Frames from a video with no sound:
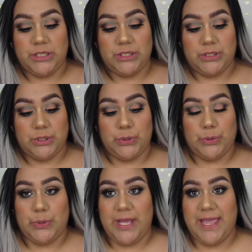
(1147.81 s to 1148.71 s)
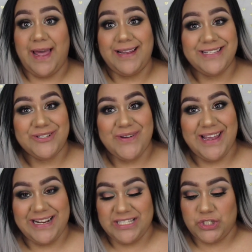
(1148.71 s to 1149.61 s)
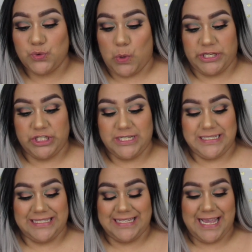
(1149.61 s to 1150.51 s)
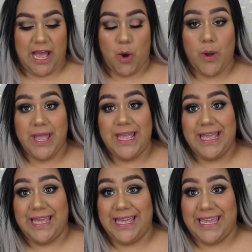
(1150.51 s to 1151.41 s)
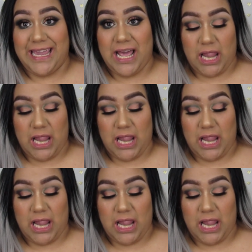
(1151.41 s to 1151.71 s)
So yeah, let's go ahead and swatch it and see how it